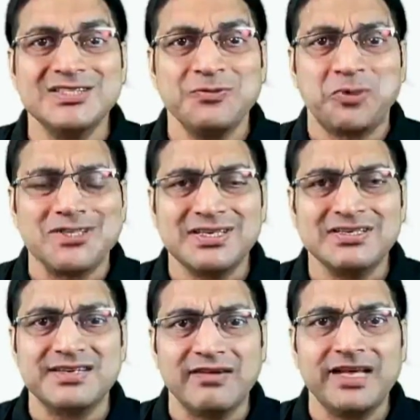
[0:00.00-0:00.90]
a person
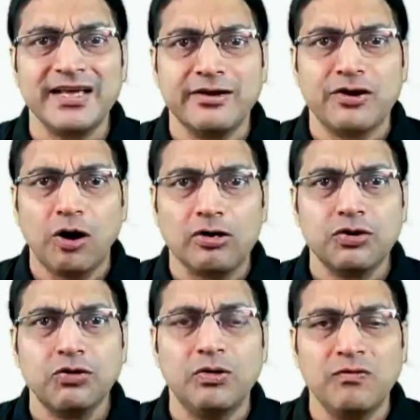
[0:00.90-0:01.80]
traveling in an
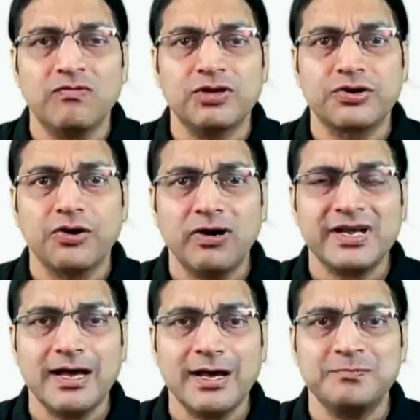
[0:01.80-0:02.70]
auto would not
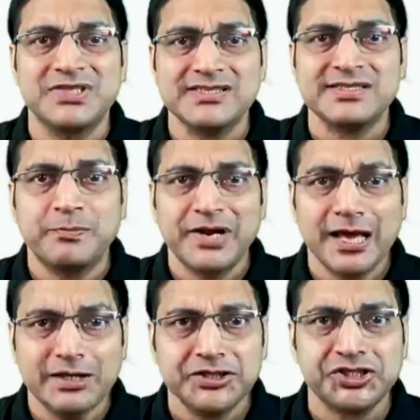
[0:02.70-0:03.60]
have this
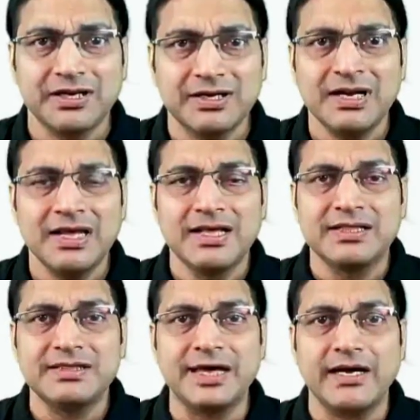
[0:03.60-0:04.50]
apprehension
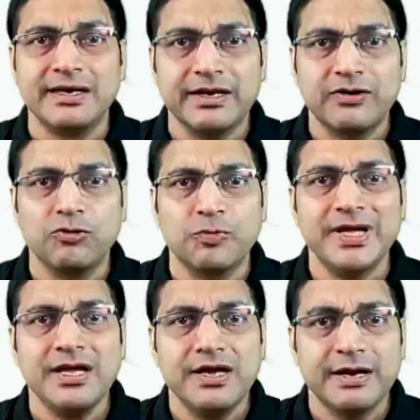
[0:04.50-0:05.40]
that he could
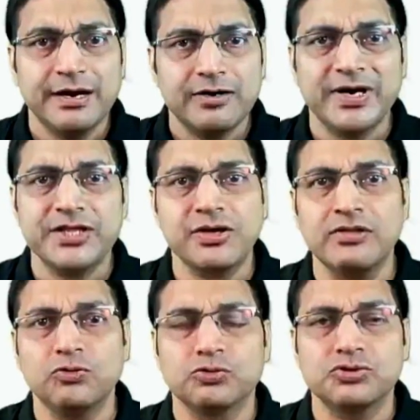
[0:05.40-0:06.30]
be hit by
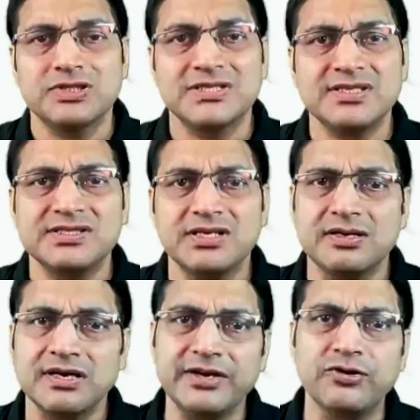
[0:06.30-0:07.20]
Chandu. So, this is
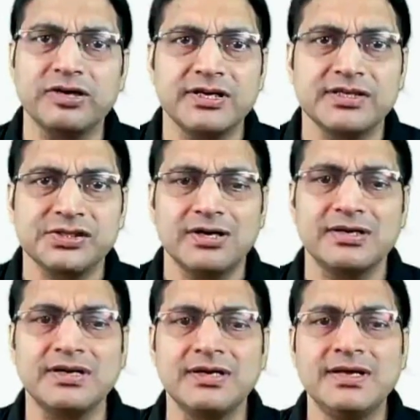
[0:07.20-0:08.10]
certainly not an assault.
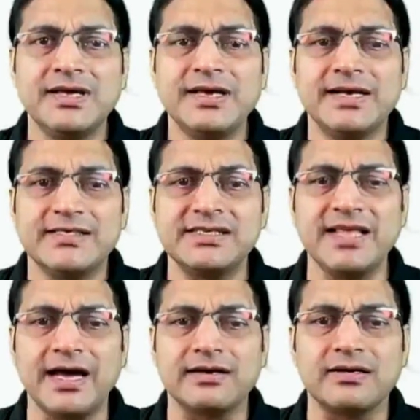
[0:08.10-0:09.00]
Isn't
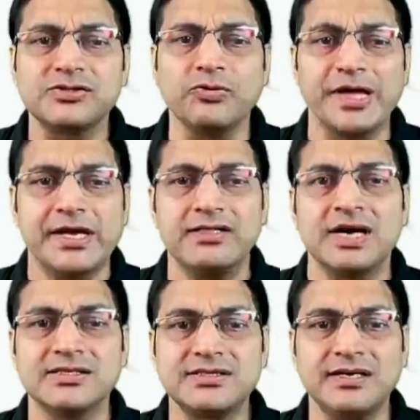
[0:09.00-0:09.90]
that? So, here the
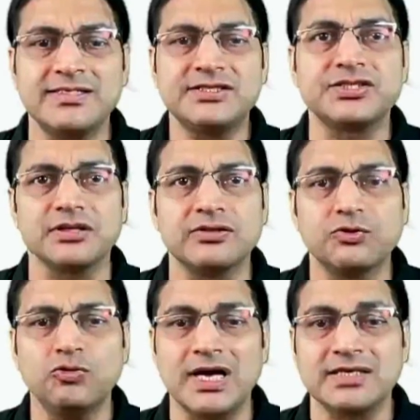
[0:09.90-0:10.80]
answer is
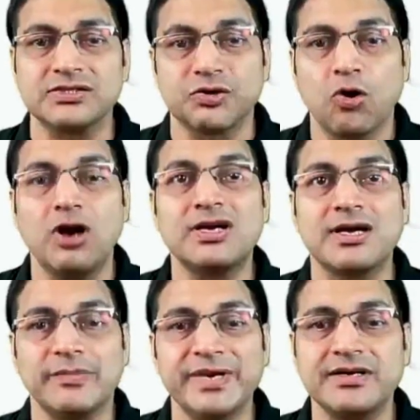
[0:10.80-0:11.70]
Chandu has not
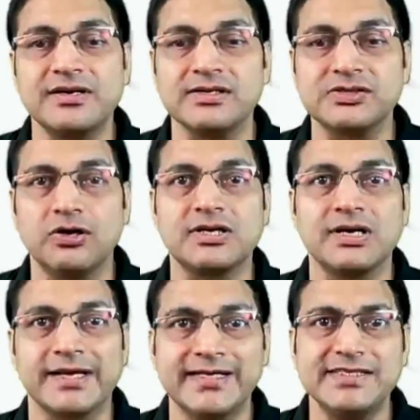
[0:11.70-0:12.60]
committed assault
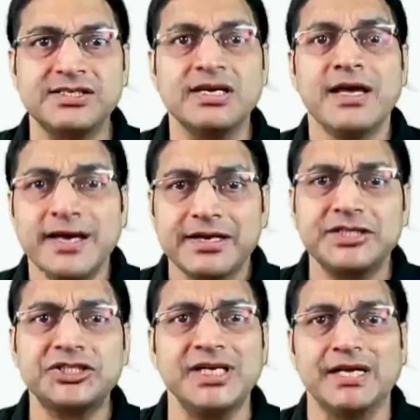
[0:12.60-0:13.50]
against
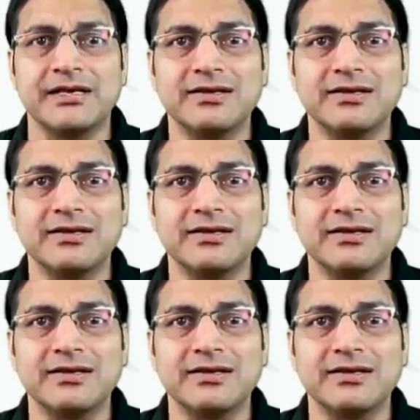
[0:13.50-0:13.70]
Rishi.